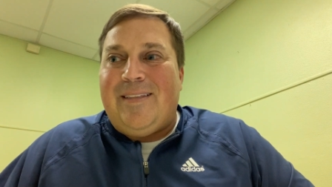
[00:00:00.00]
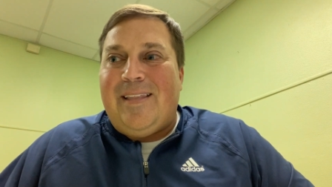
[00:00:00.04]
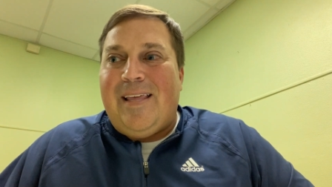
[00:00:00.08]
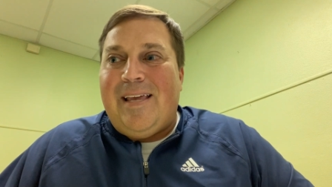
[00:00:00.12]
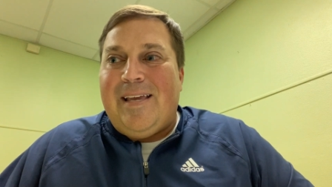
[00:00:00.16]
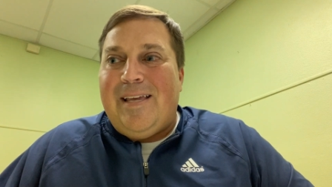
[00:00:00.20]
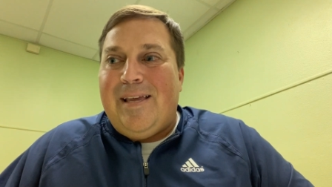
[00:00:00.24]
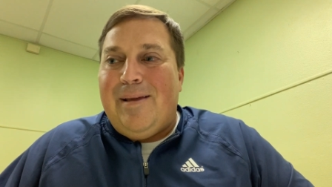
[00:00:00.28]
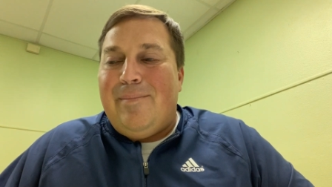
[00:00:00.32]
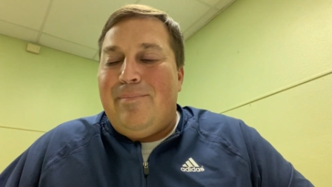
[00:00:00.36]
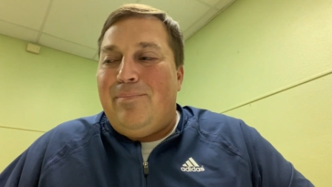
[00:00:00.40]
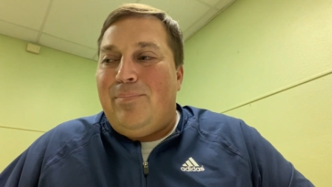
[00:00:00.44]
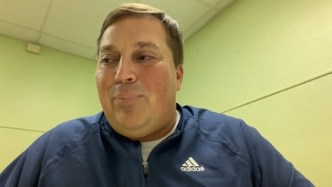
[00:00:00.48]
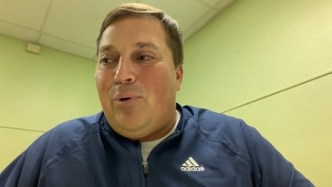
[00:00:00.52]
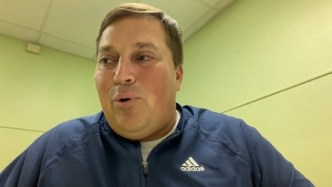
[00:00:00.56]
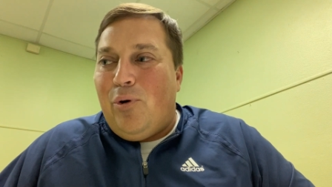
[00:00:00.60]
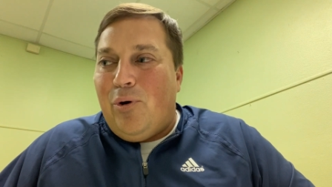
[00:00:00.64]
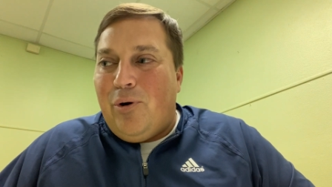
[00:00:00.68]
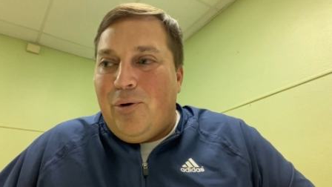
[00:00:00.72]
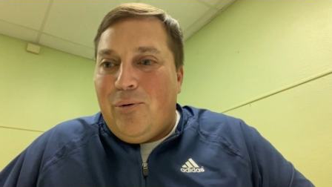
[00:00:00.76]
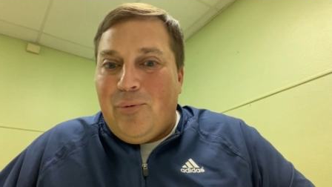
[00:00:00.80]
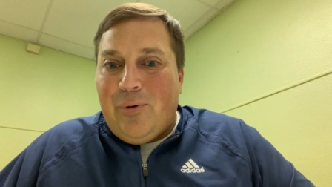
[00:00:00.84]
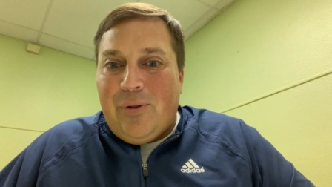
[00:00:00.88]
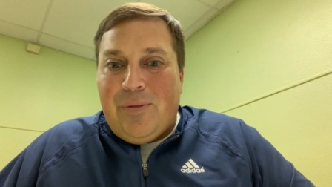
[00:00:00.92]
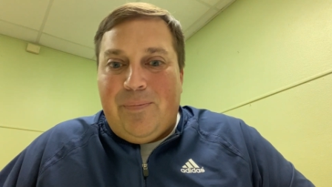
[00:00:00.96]
They get
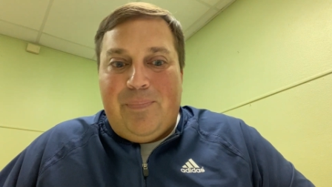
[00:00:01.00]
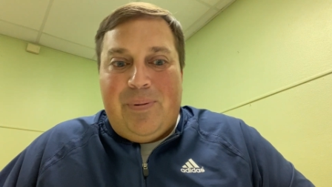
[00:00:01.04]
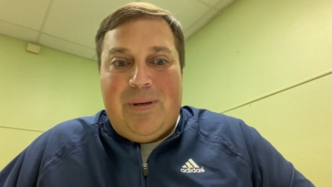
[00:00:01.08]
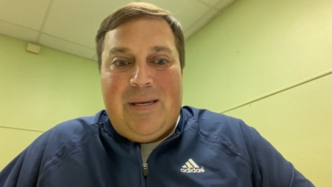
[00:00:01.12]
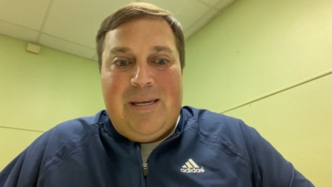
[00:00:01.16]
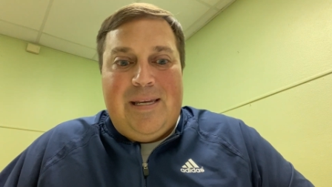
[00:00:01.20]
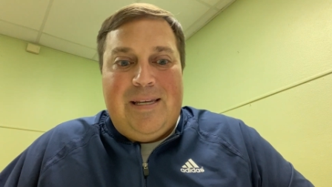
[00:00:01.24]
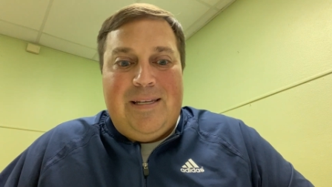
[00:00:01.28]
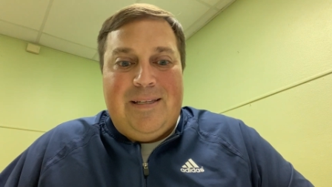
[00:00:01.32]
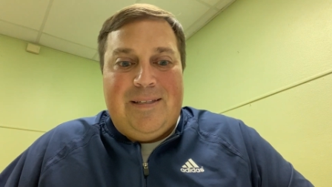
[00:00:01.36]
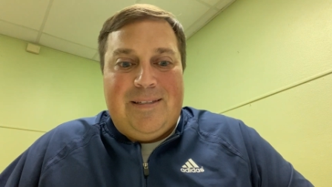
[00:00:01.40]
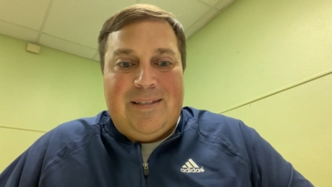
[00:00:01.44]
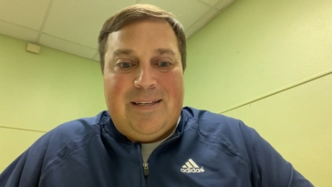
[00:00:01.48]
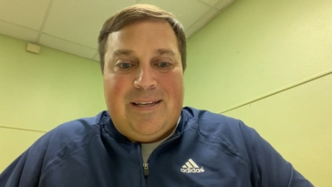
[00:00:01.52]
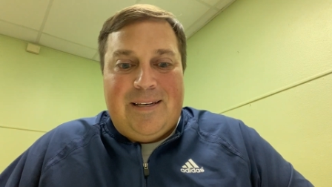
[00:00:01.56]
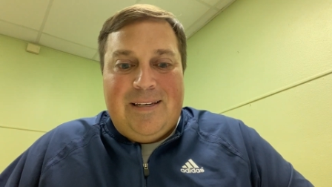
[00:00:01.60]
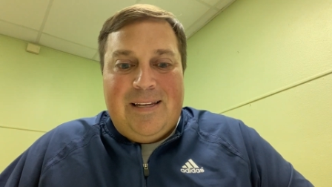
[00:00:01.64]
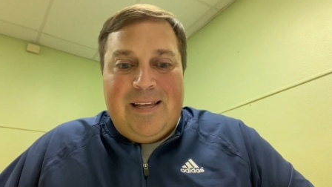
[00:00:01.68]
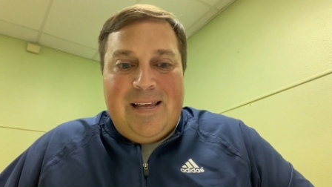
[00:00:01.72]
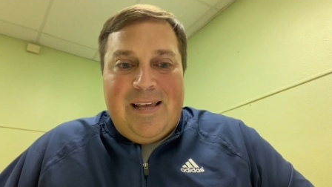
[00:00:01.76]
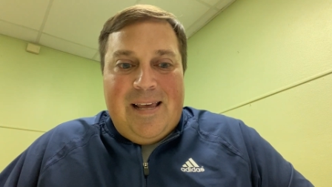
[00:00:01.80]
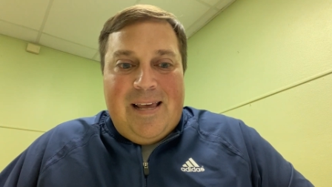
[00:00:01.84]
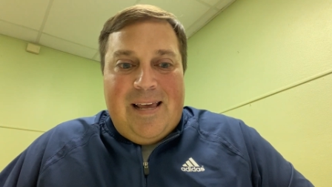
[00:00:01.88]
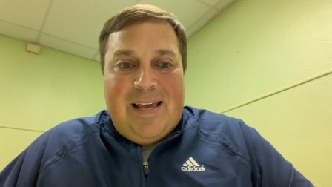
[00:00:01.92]
bored with peace, and